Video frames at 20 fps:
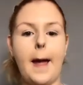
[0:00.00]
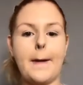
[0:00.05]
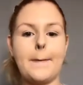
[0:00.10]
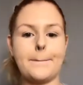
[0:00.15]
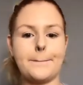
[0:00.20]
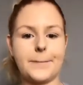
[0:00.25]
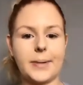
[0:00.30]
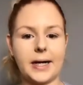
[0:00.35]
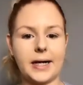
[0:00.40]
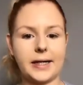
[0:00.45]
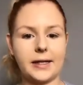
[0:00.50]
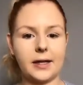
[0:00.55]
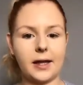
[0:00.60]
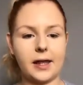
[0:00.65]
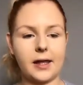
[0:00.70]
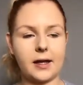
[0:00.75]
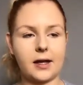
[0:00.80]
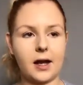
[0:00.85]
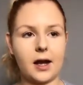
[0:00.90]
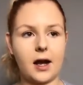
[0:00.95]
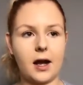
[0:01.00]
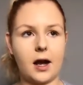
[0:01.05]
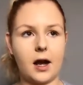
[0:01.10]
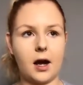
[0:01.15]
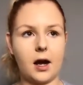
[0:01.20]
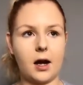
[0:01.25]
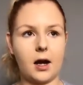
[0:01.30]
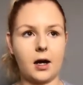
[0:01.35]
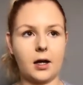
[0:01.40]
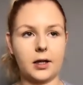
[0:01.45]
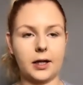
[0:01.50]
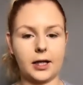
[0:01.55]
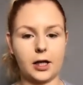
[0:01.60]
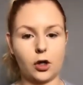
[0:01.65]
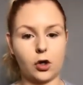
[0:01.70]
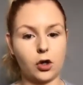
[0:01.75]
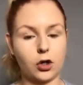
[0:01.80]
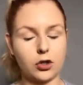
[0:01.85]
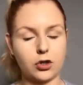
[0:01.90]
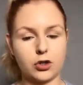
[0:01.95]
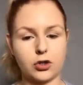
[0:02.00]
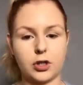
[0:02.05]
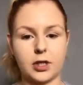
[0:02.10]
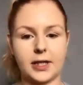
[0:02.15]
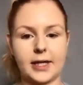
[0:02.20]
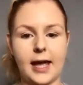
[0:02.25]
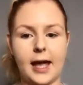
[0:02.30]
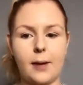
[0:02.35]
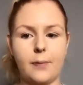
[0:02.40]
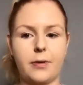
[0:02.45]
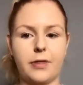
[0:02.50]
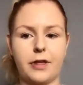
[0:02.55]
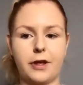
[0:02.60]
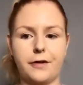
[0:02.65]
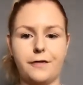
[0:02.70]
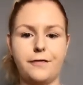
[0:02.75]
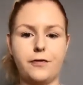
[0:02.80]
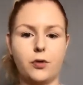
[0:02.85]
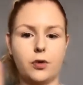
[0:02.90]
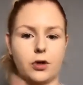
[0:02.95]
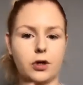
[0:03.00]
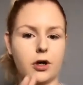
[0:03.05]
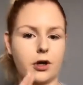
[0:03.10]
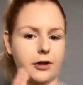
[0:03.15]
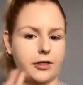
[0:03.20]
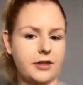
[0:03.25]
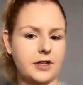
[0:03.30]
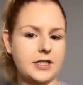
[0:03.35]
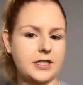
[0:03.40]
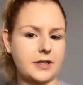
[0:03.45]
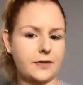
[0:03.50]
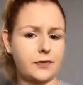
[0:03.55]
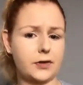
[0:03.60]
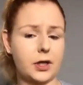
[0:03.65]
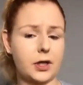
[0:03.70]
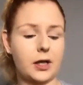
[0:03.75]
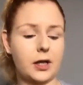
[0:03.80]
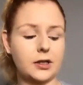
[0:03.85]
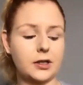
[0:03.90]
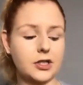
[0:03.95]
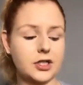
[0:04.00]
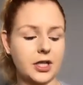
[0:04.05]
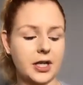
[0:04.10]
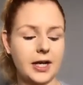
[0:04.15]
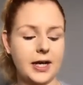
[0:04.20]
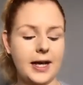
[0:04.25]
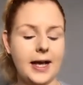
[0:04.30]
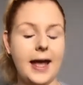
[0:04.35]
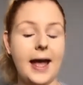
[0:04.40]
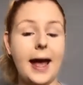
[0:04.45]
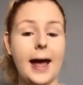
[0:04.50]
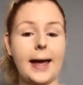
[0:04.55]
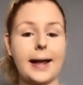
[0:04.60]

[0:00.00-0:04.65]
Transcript: and buy like a contouring kit with like 4 or 3 different colours in it,